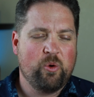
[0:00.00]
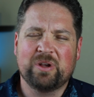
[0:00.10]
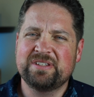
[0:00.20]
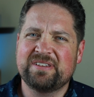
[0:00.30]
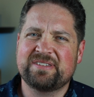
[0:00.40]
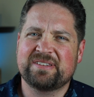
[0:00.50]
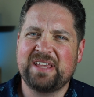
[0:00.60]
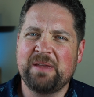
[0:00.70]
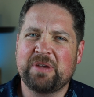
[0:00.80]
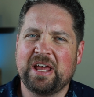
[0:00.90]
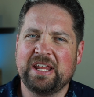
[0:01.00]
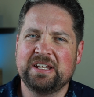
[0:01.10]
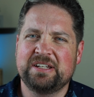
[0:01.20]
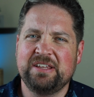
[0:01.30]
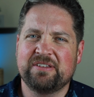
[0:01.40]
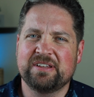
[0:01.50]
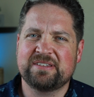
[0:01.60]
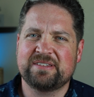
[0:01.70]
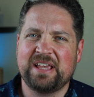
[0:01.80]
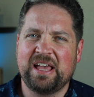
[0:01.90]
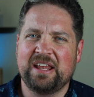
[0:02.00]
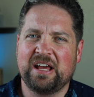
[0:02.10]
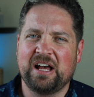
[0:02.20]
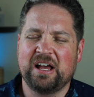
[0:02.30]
Wasn't this the same kind of entity that said,